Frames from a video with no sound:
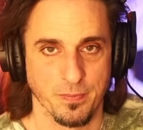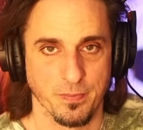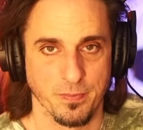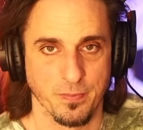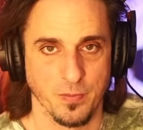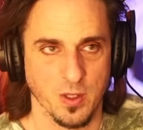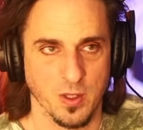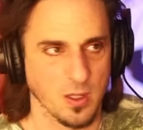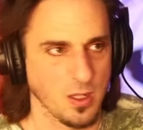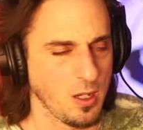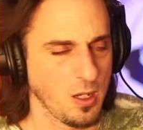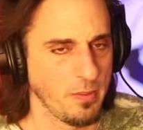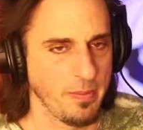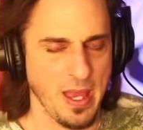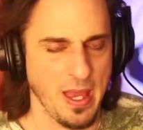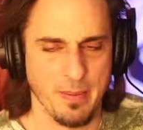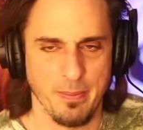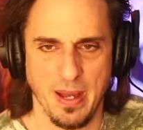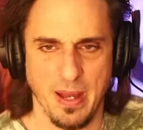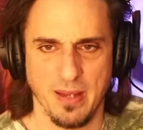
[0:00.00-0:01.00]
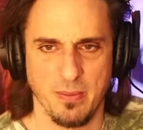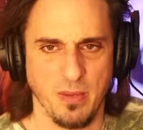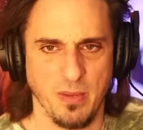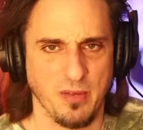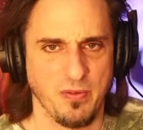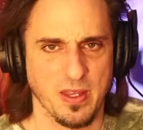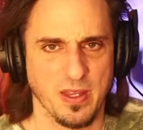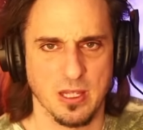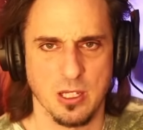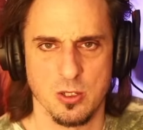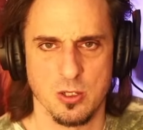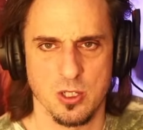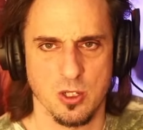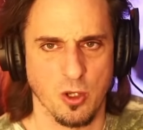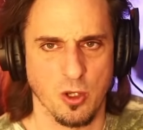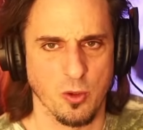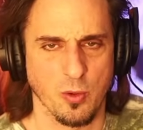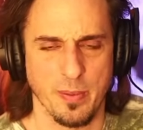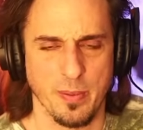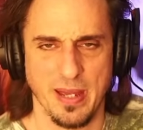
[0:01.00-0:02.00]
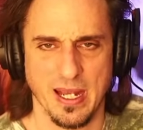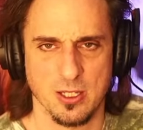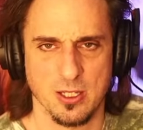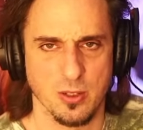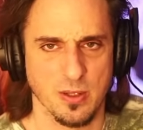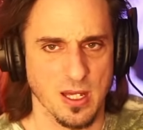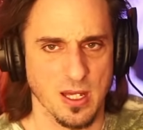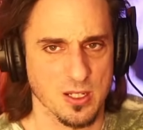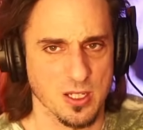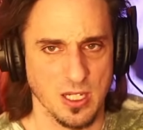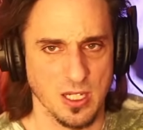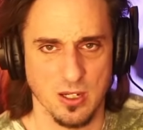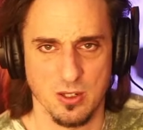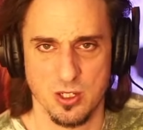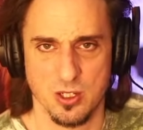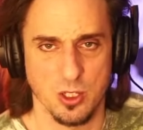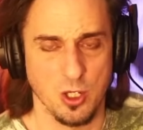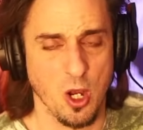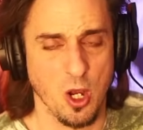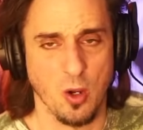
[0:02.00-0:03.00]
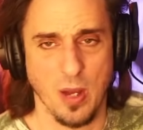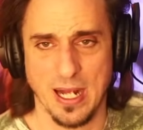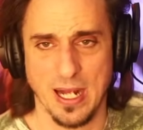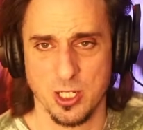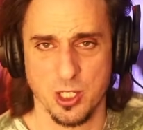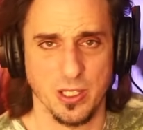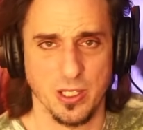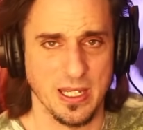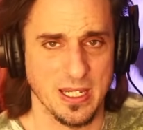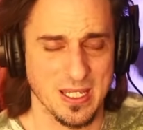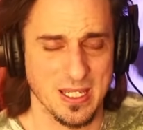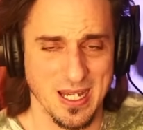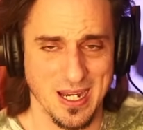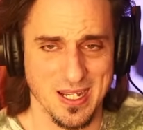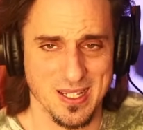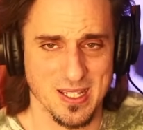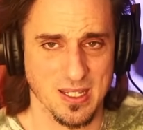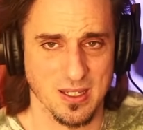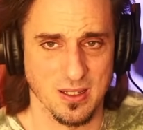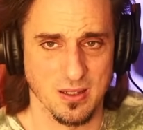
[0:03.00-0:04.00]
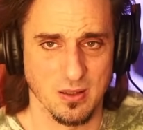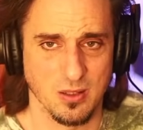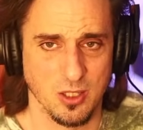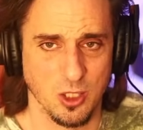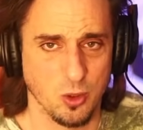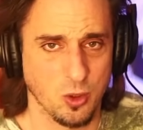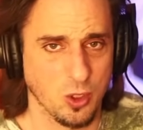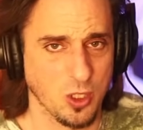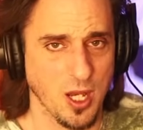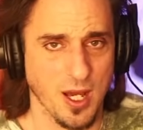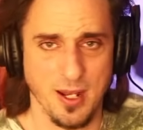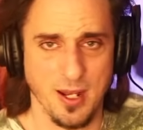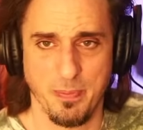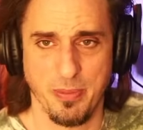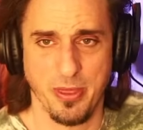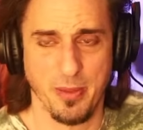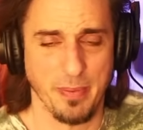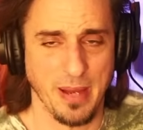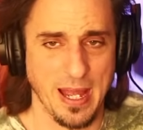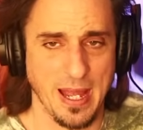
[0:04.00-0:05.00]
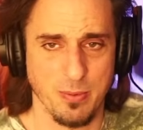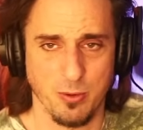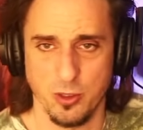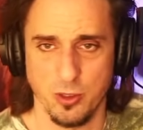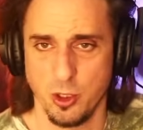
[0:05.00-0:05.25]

Oh man, my faith goes all the way back 2,000 years. No, actually it doesn't. You cut up the Bible.